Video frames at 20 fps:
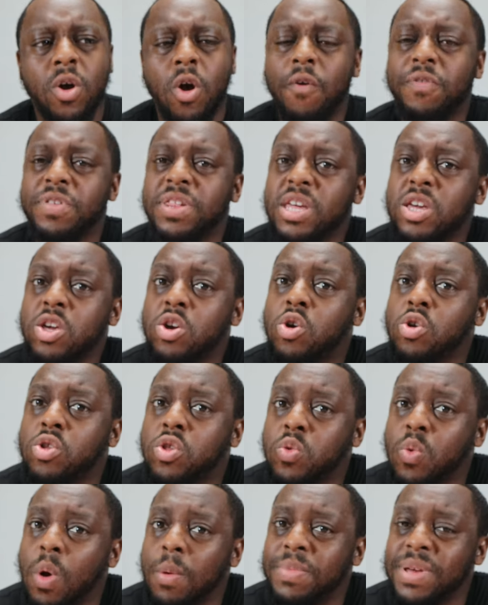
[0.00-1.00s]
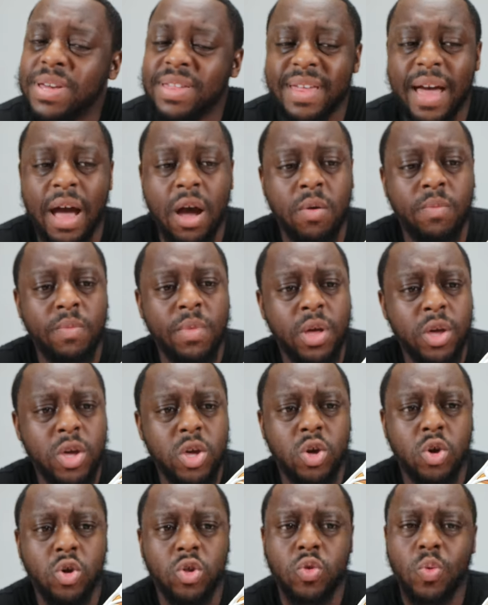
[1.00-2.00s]
Obviously, you could swap these out.
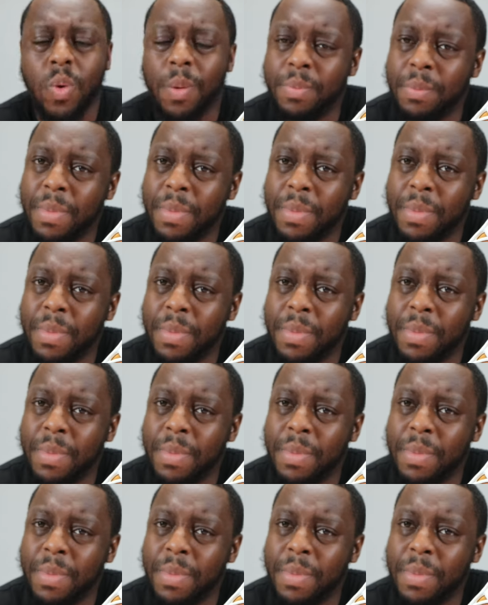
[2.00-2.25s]
You could swap